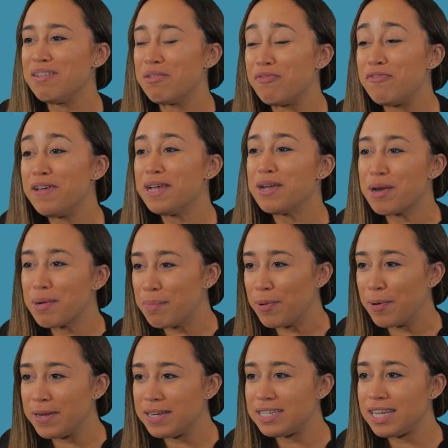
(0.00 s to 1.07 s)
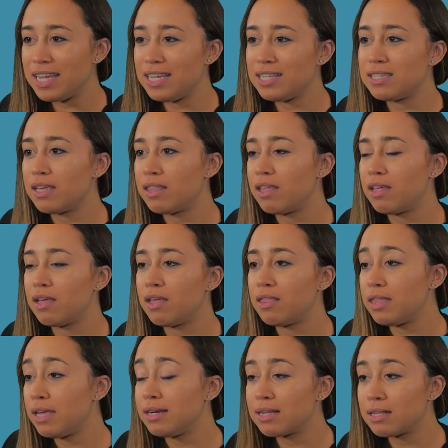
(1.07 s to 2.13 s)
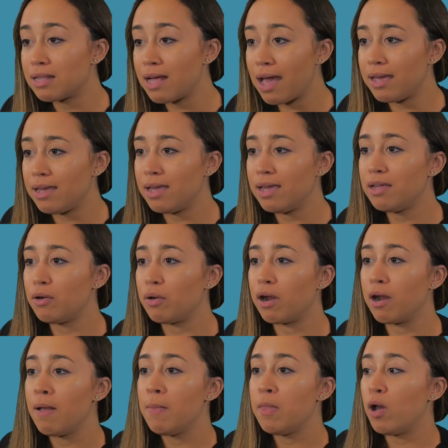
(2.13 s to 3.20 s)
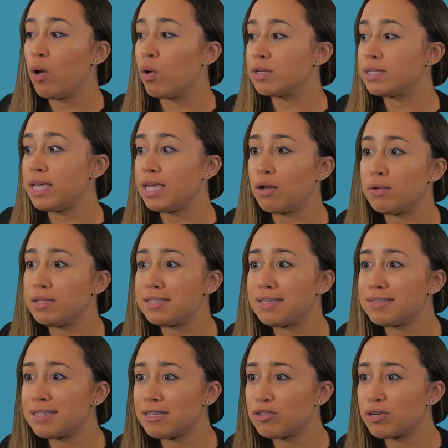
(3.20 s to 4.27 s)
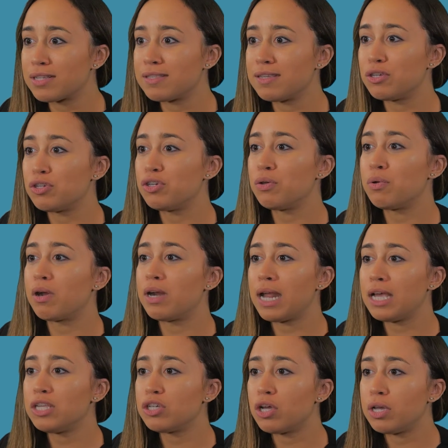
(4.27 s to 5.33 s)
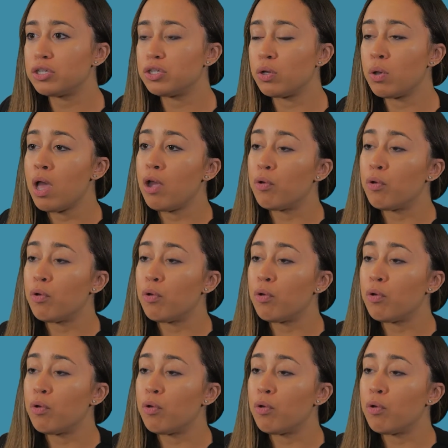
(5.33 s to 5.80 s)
finger pointing to the thin client or saying, oh, it's a Citrix issue or an IGEL issue,